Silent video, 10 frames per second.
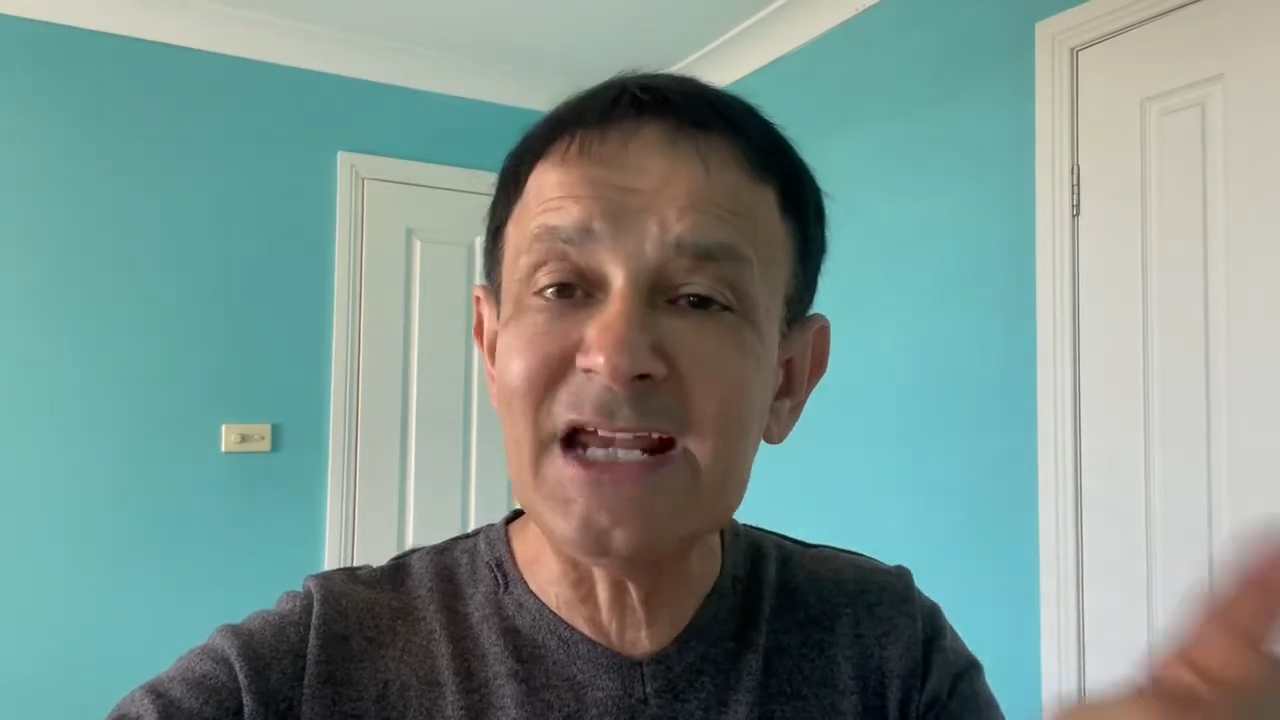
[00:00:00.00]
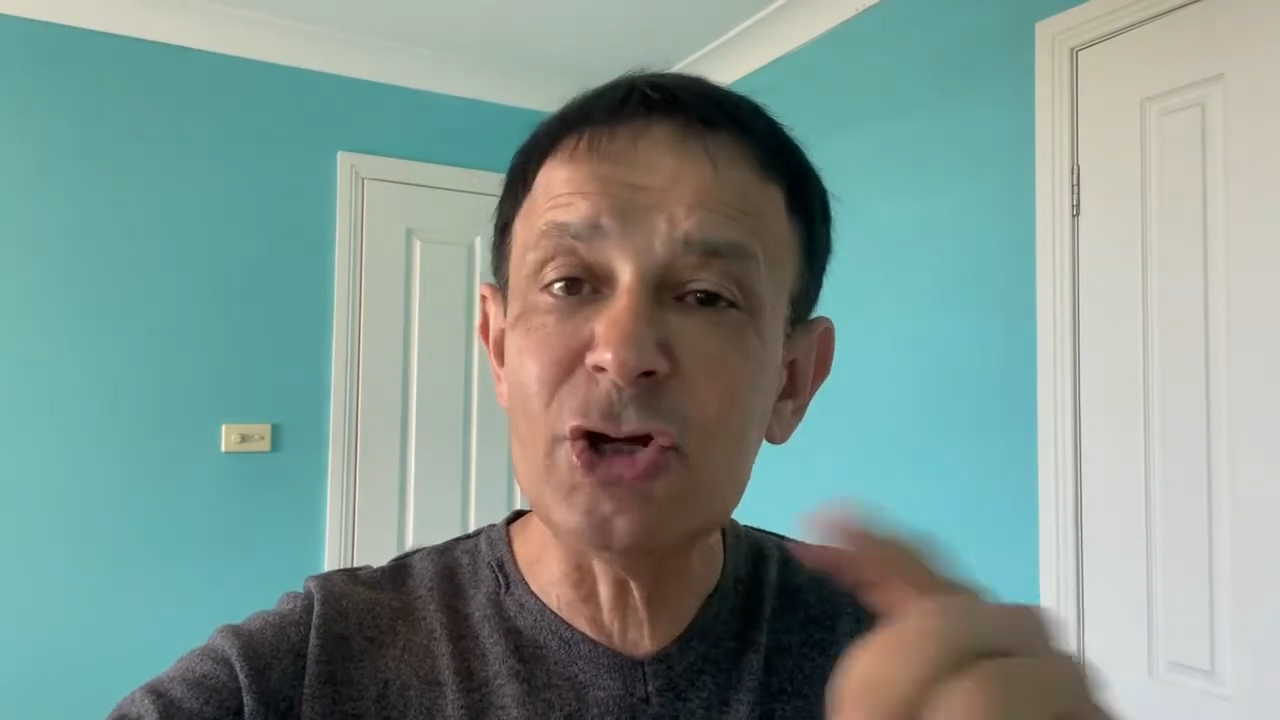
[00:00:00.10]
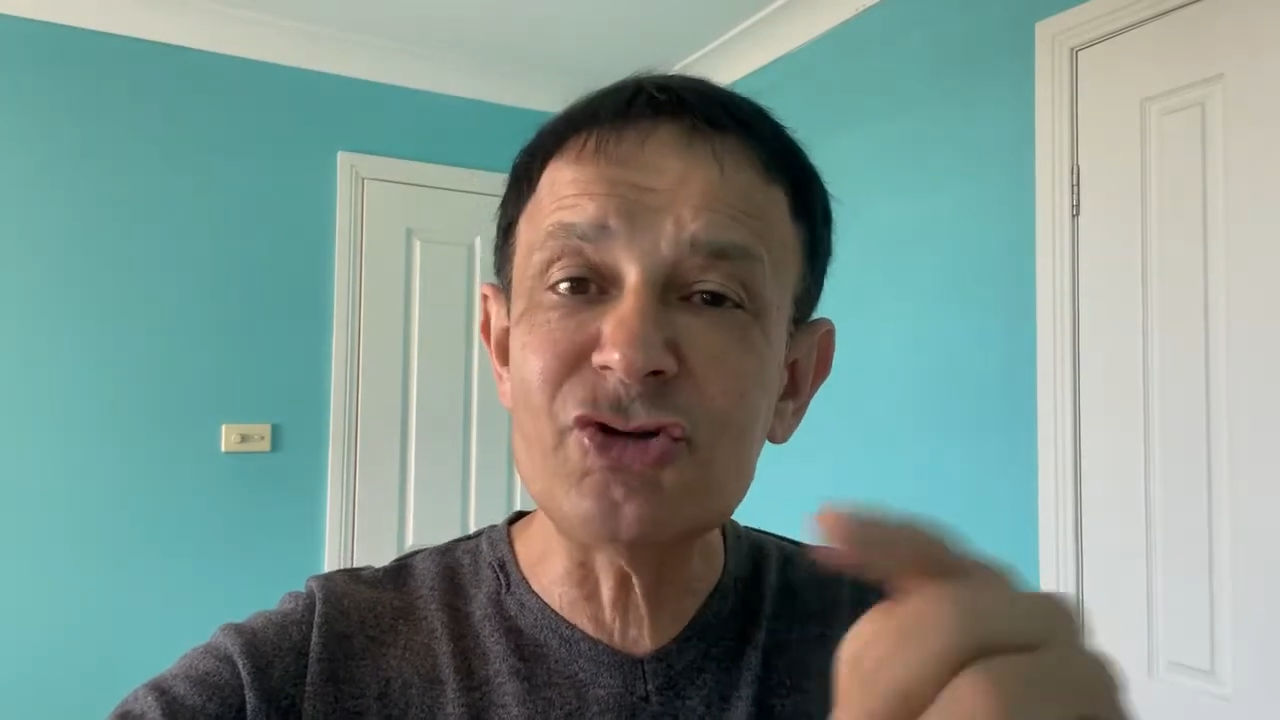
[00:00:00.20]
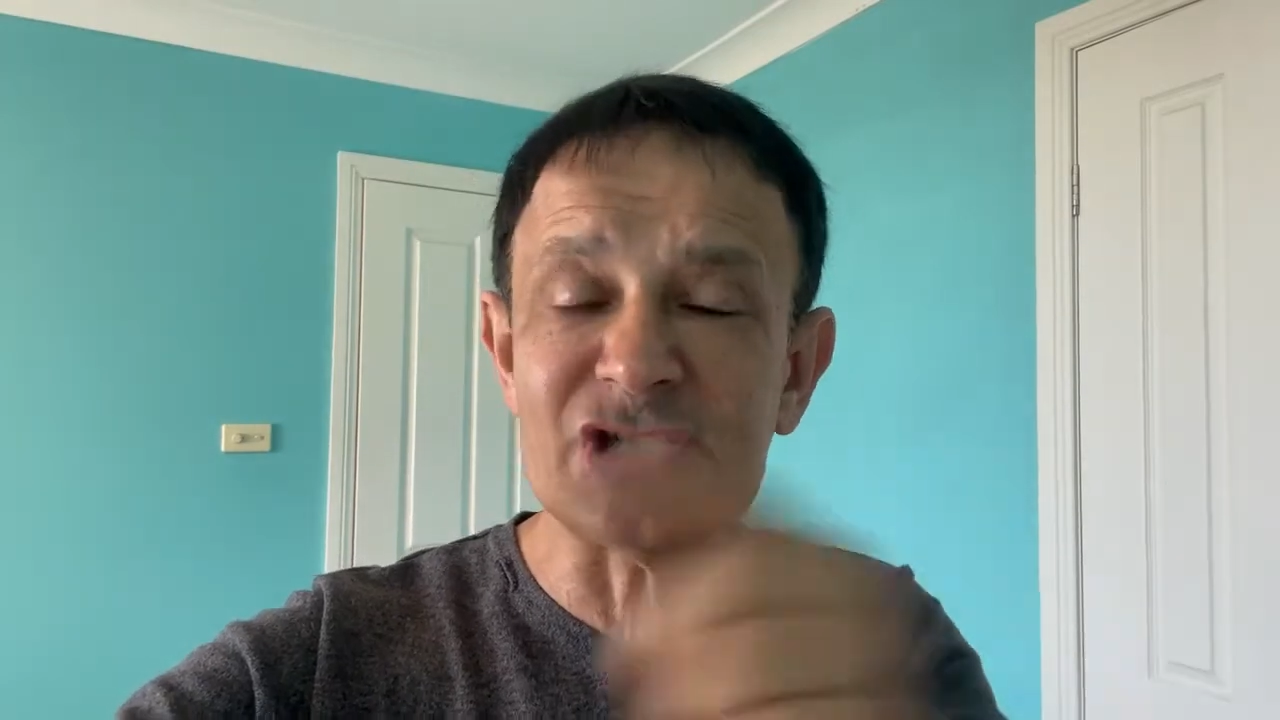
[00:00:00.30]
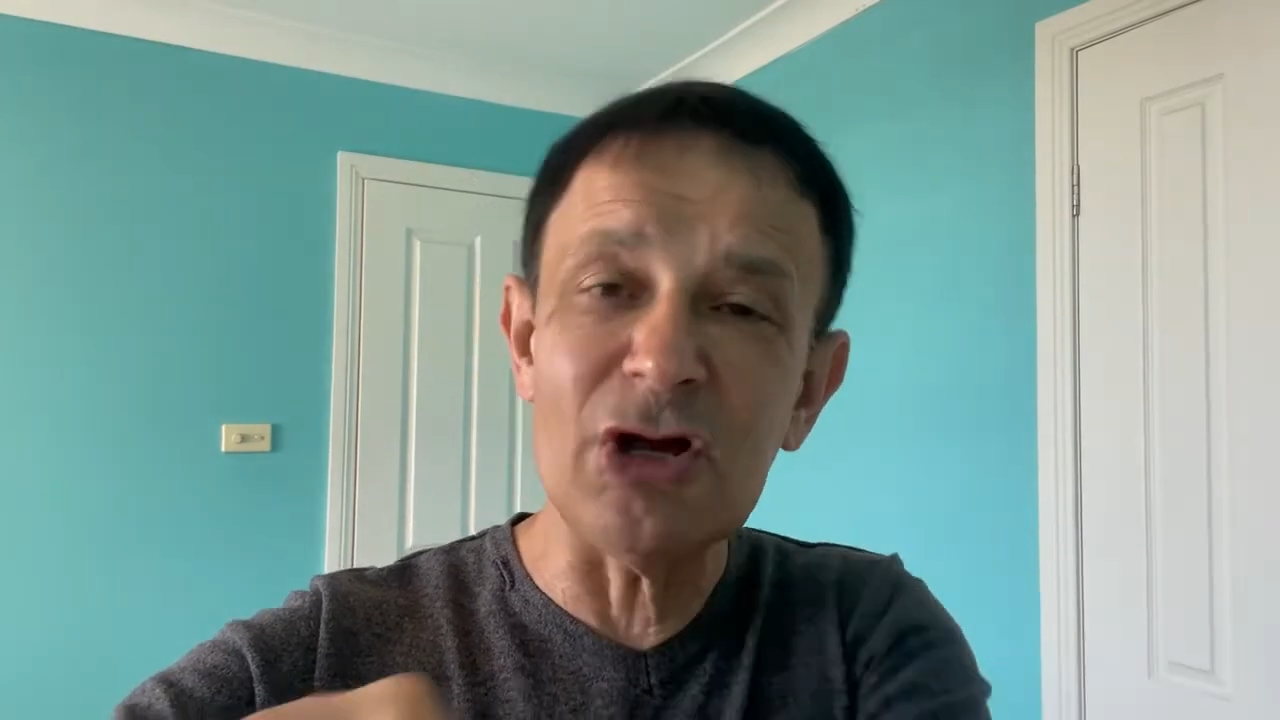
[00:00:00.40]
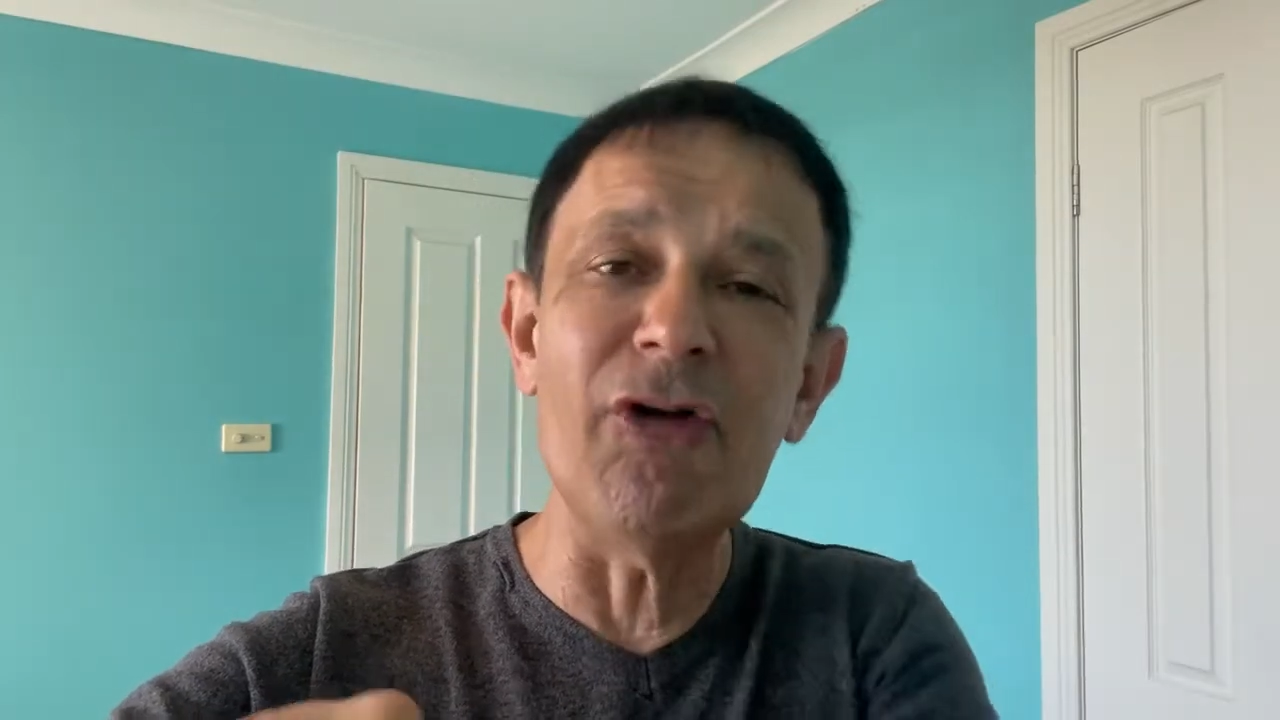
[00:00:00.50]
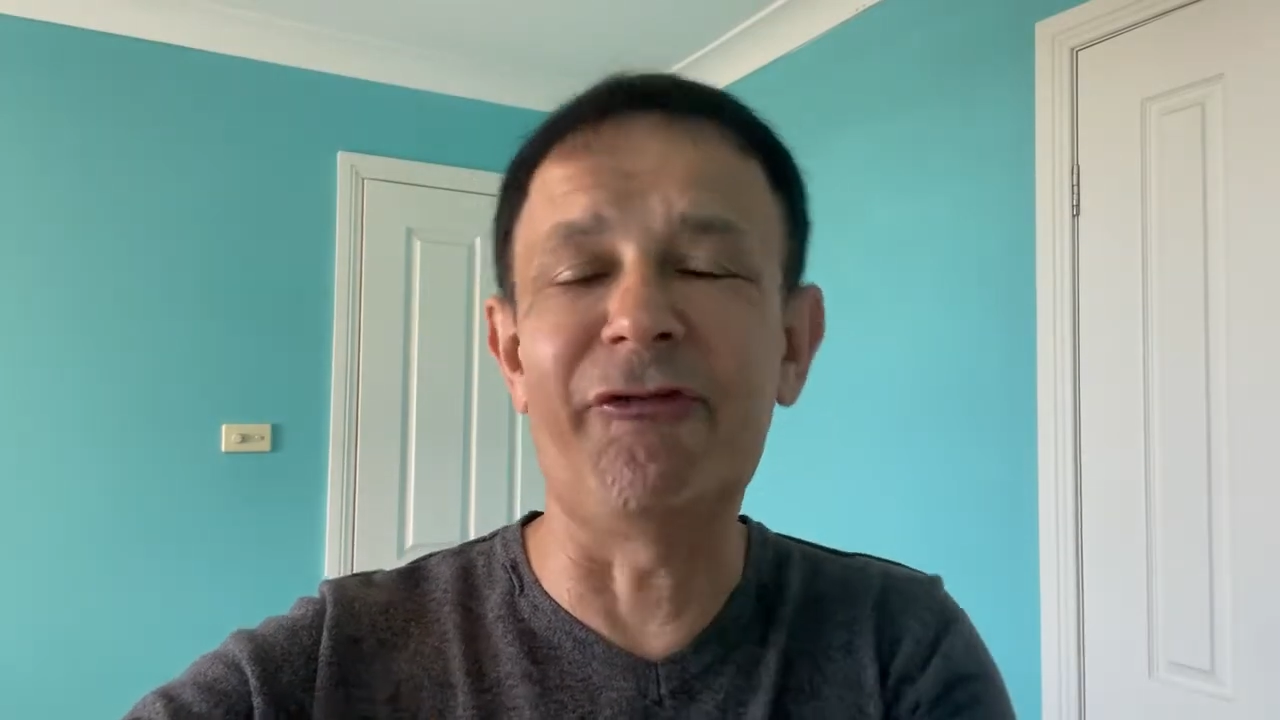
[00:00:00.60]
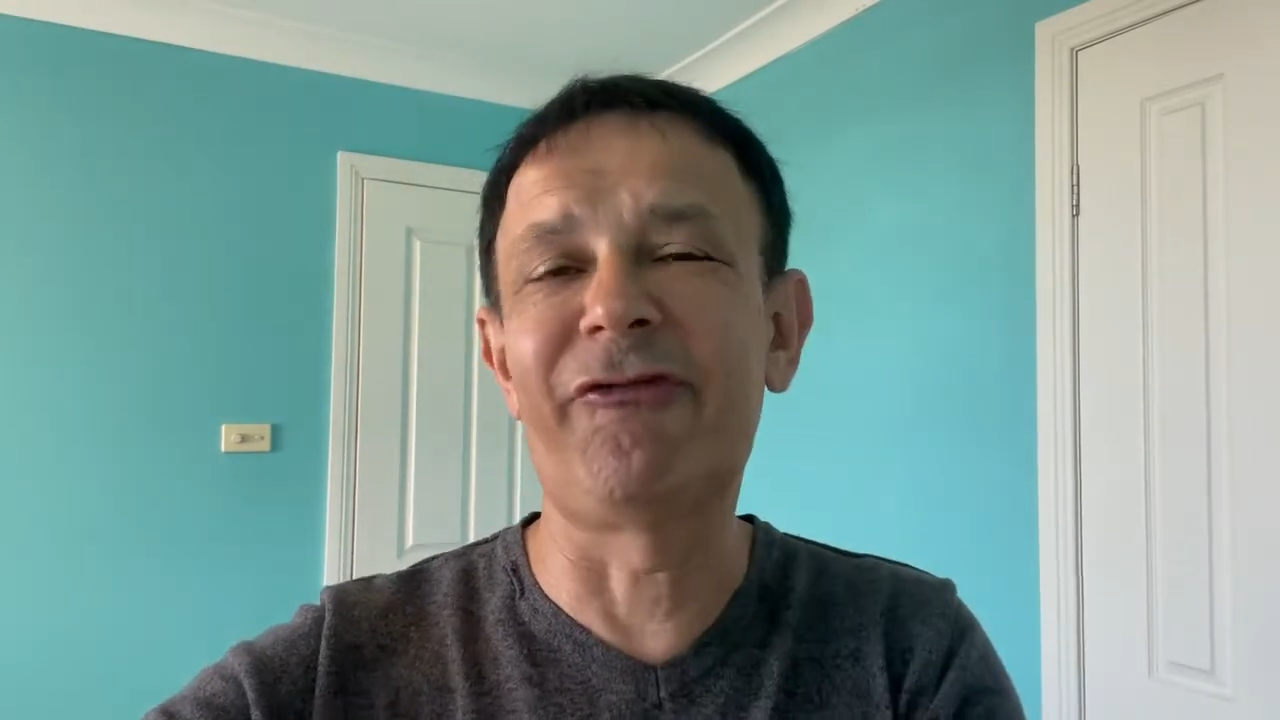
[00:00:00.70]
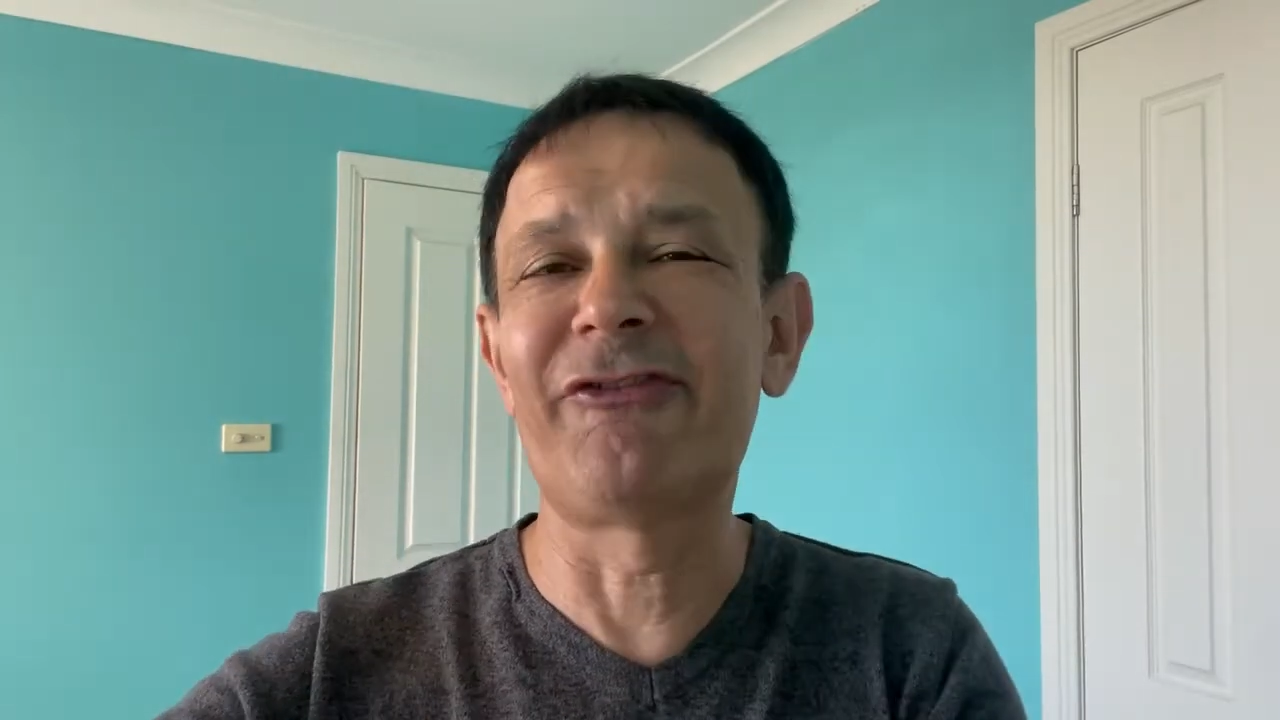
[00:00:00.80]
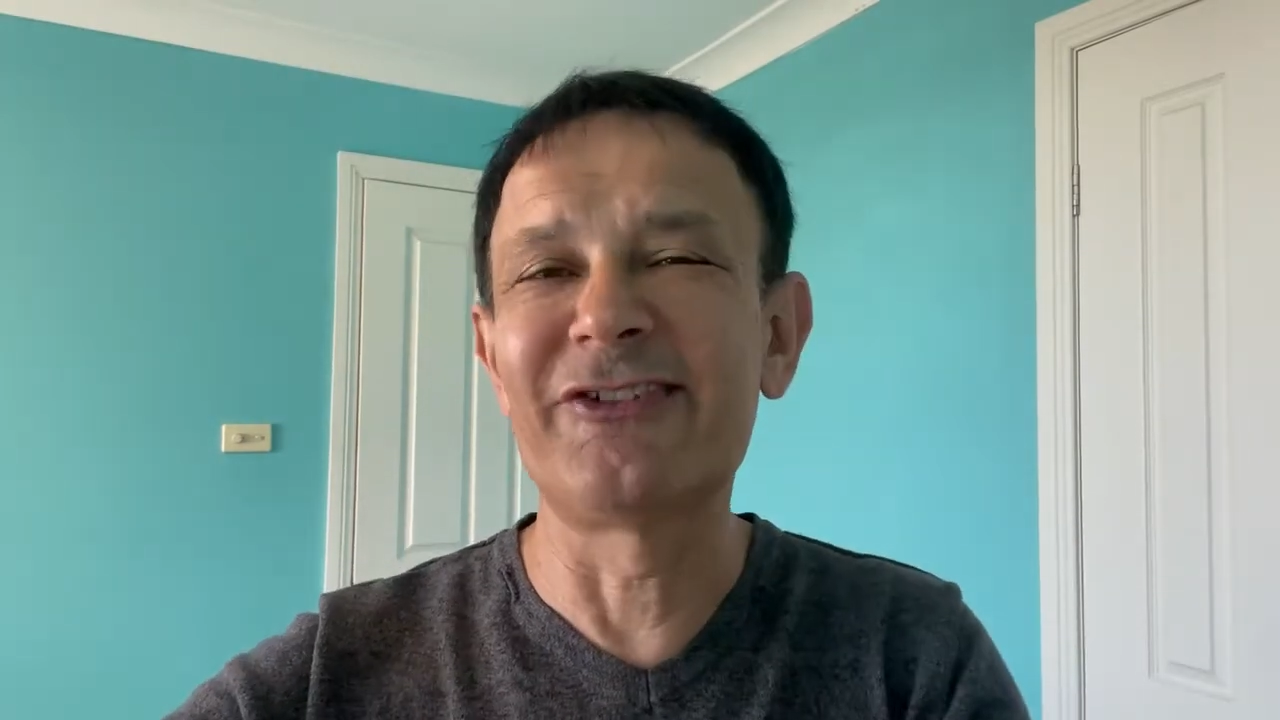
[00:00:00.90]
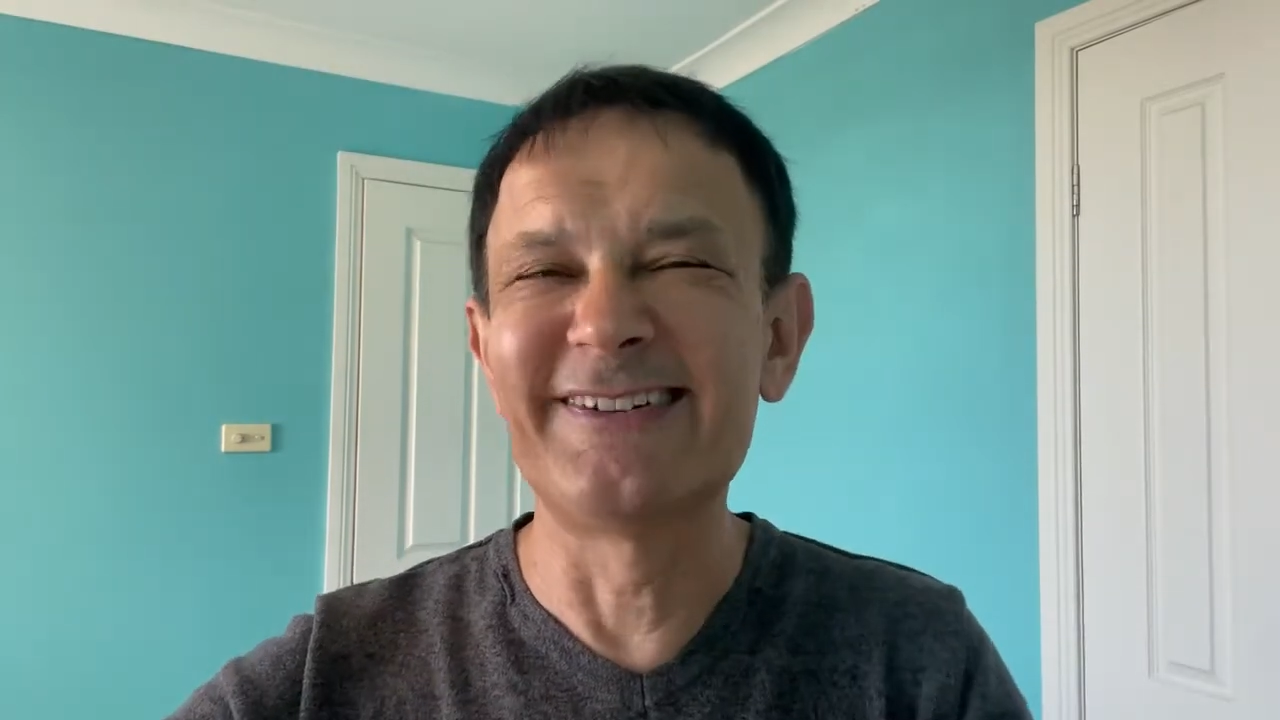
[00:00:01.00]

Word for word: herself.